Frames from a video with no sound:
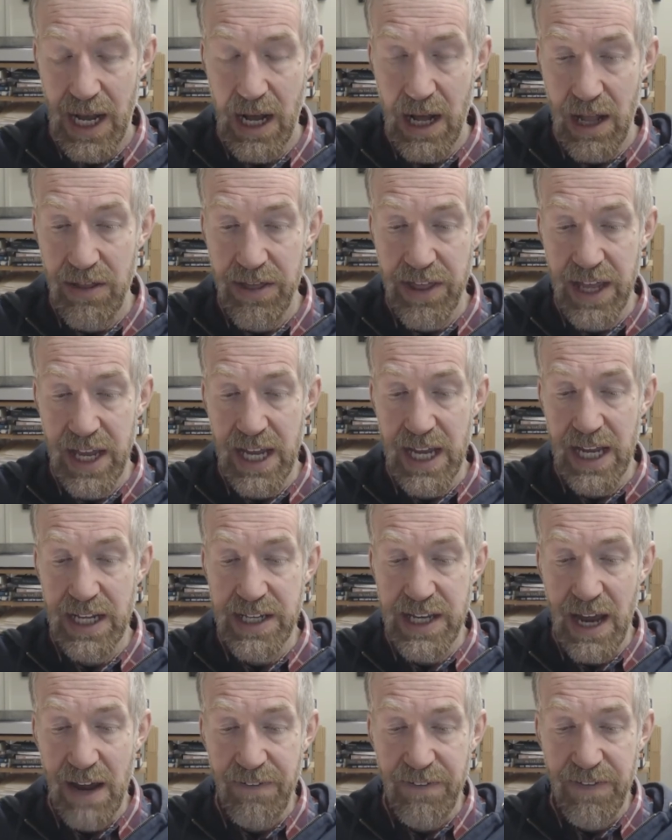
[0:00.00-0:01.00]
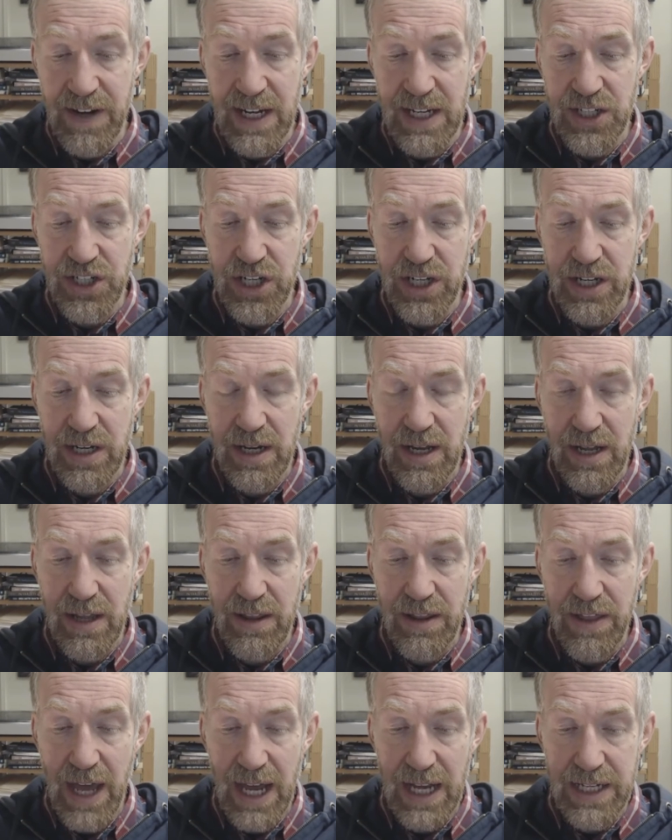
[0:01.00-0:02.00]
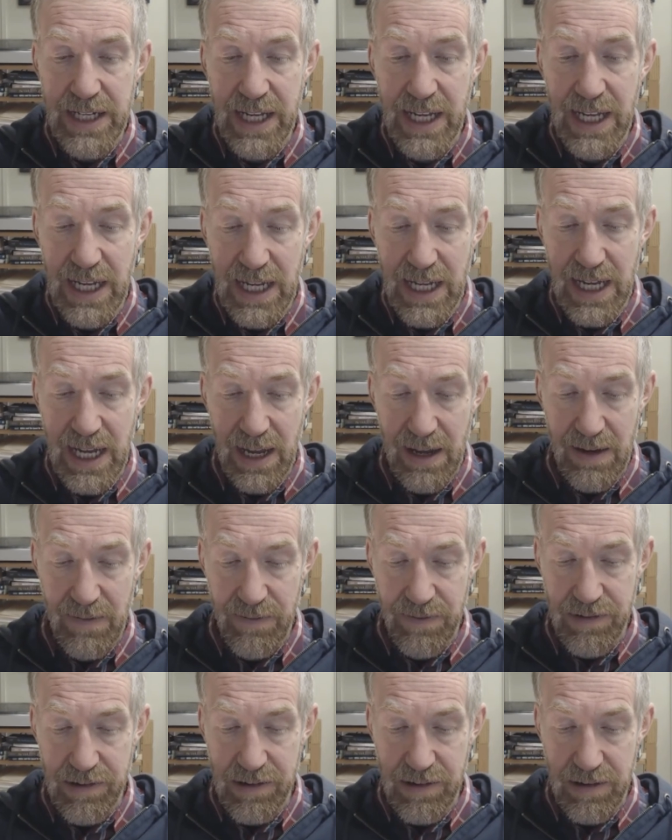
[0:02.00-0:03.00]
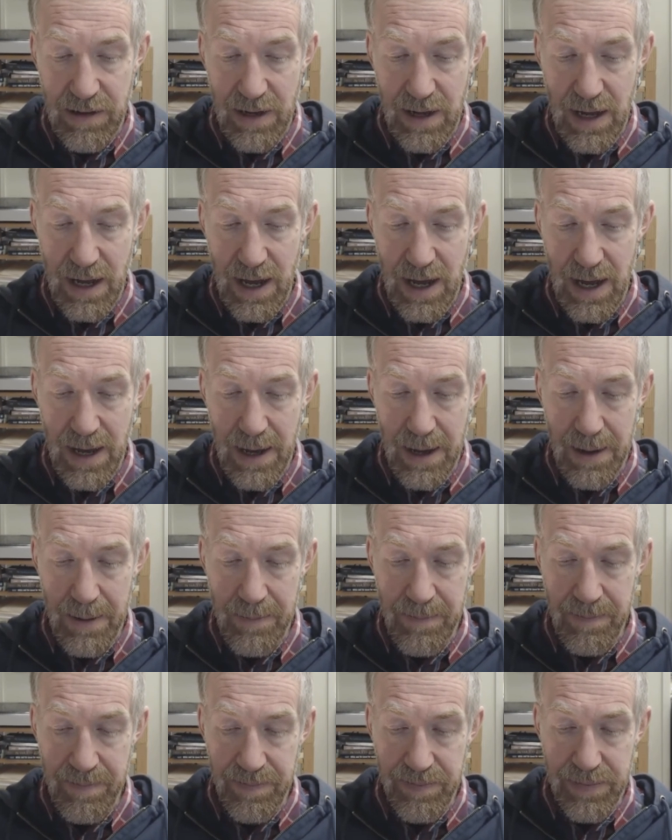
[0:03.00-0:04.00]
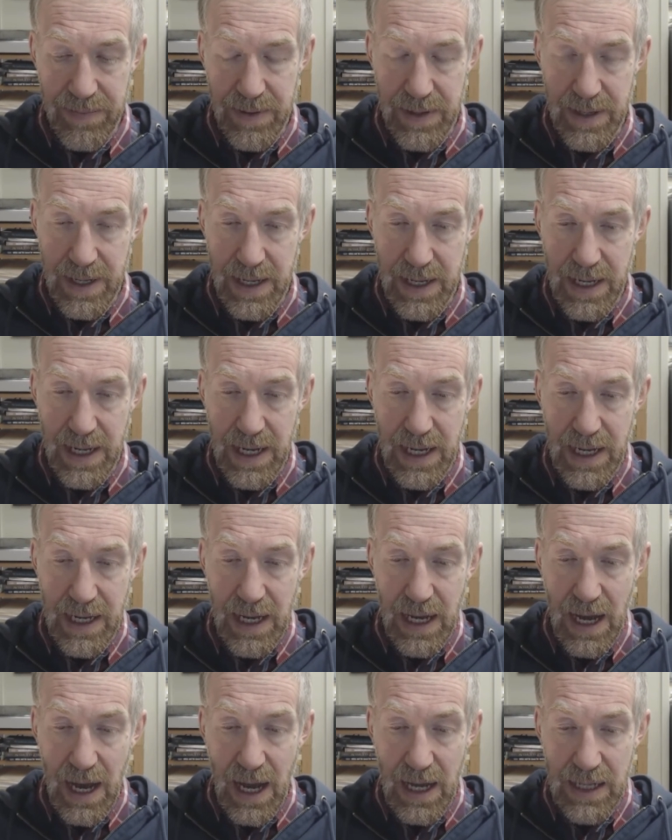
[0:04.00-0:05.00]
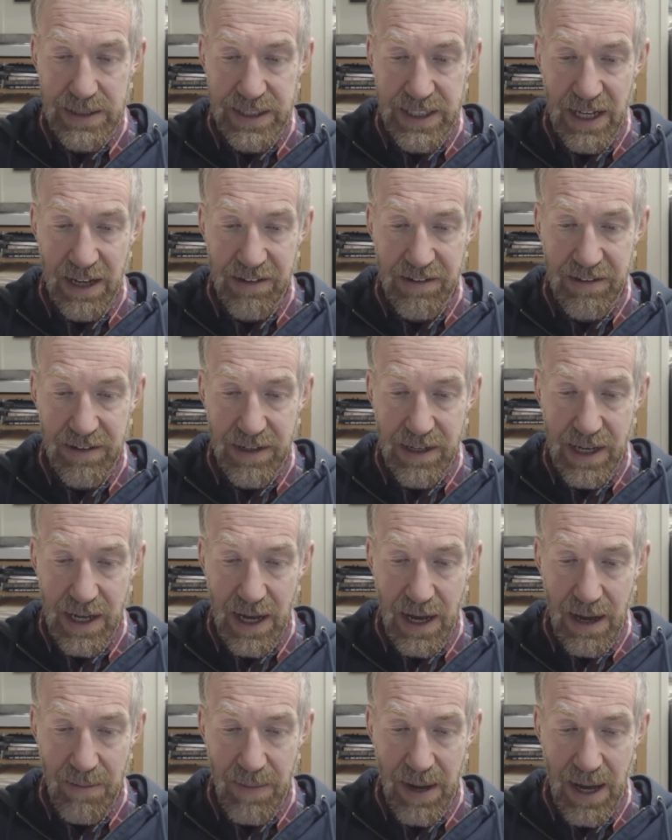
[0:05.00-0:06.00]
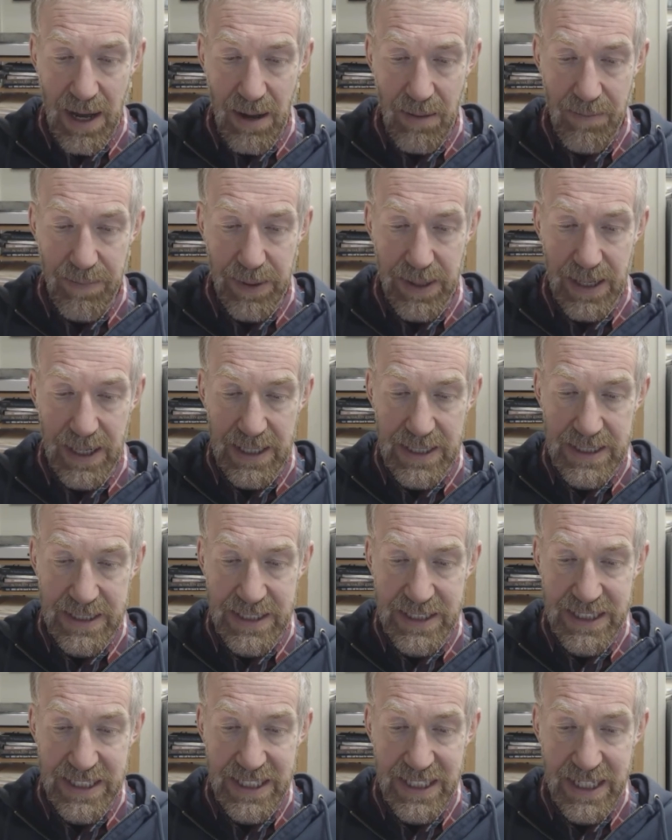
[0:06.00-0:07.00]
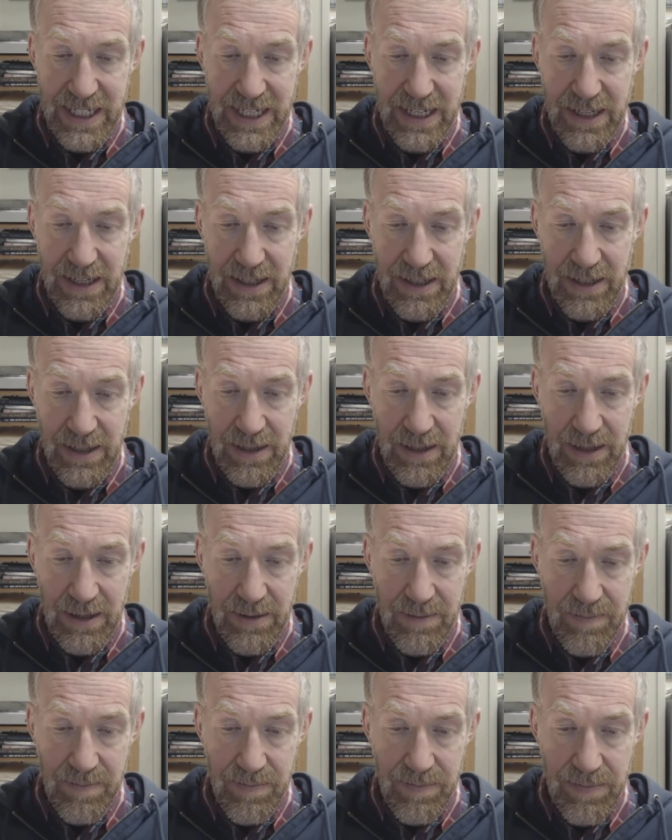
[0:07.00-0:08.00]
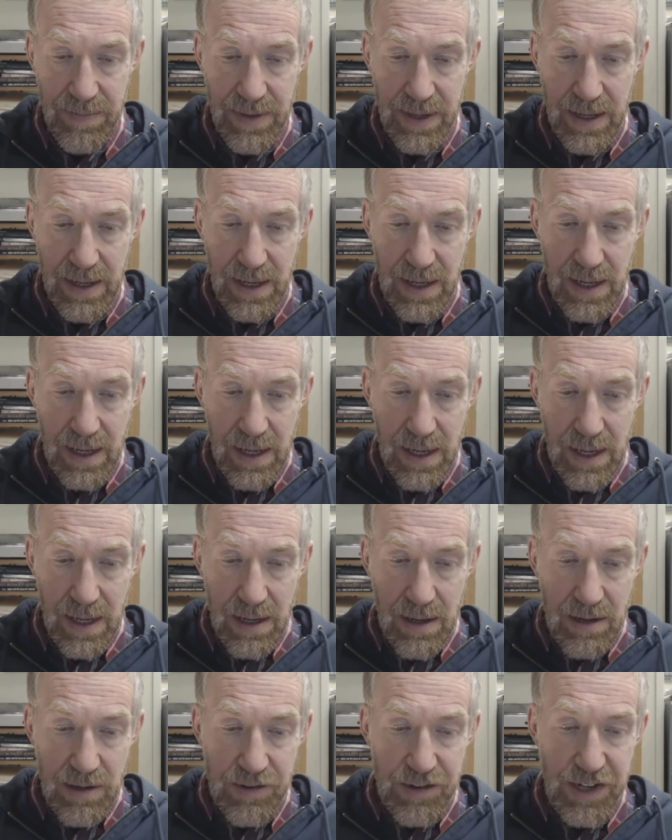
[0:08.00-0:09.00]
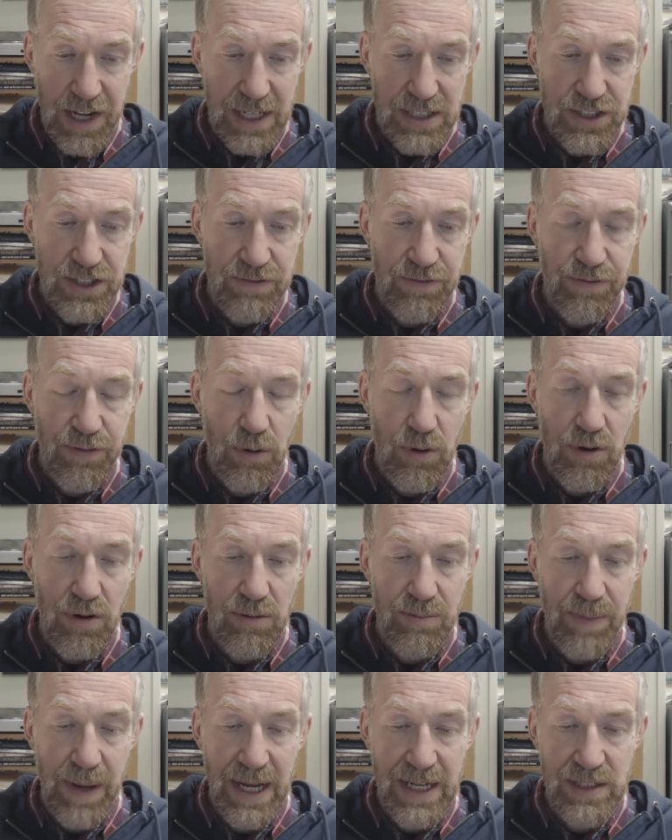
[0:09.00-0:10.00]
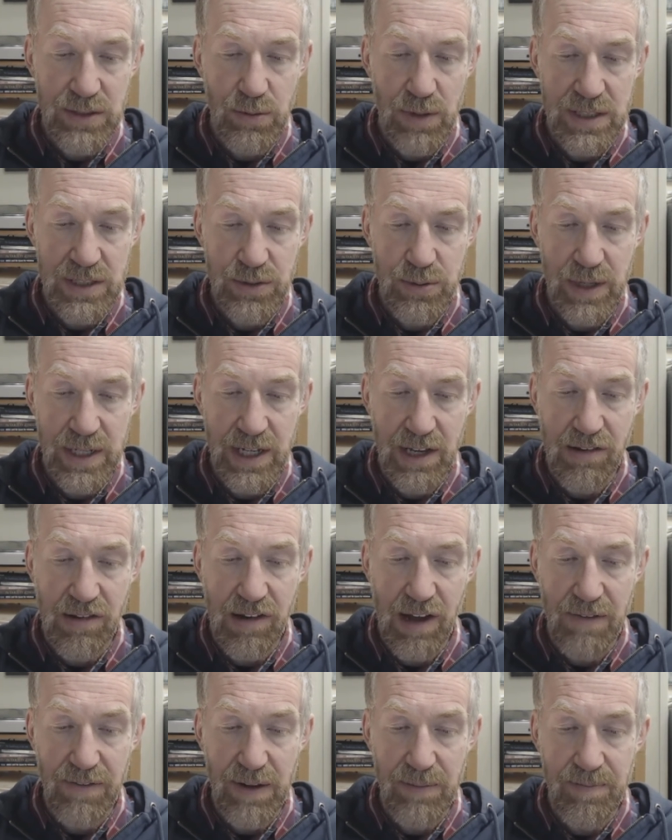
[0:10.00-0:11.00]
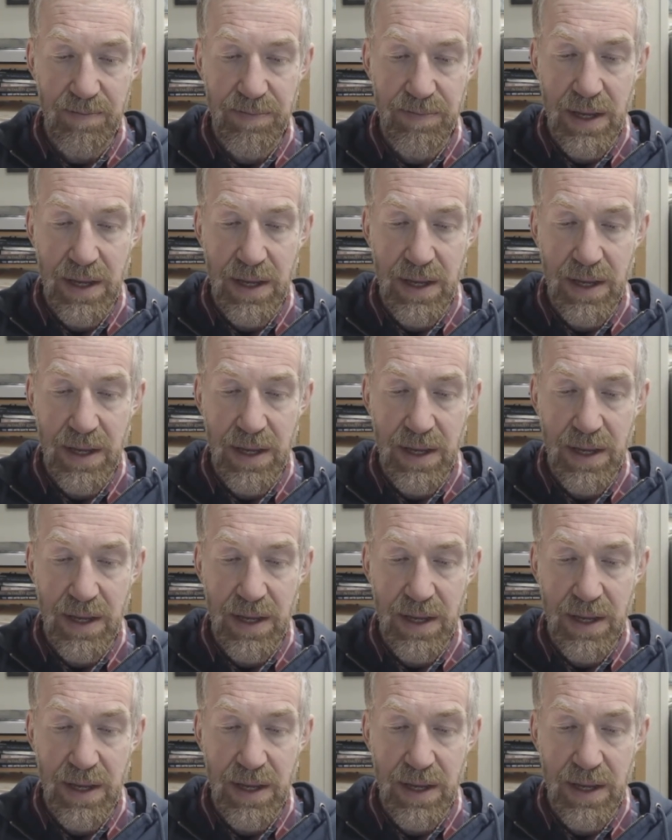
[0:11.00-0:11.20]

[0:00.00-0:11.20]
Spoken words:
The definition that he gives doesn't come up until section 4 on page 127.